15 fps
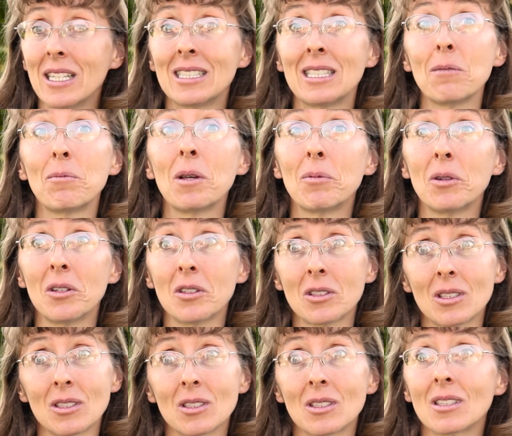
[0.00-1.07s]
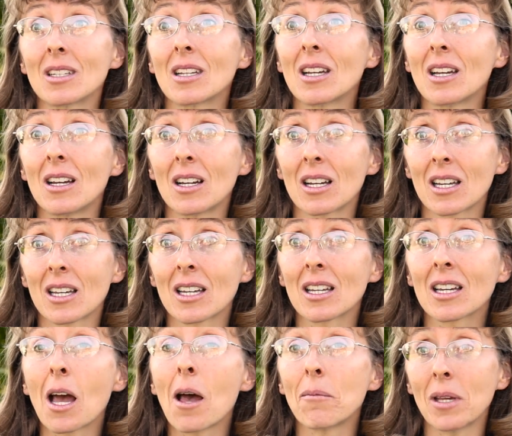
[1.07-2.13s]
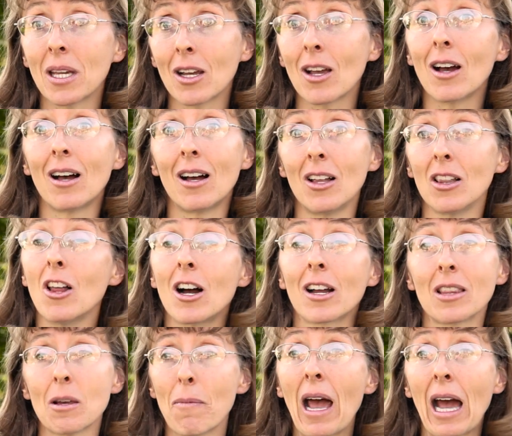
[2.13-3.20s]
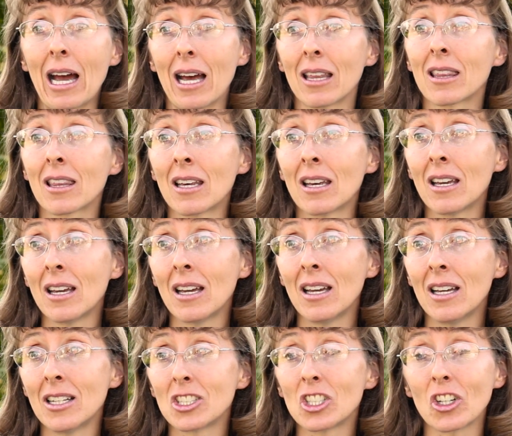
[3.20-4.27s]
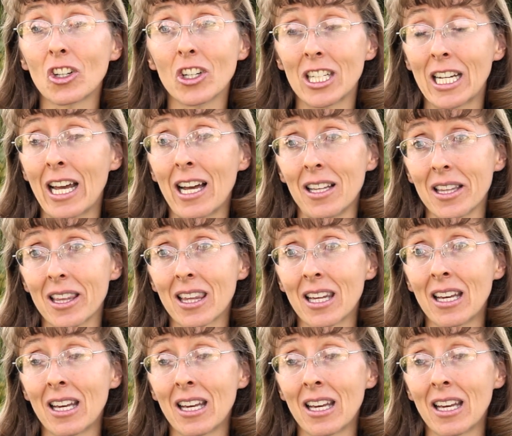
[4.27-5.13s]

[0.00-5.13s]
see people coming along the path to good health.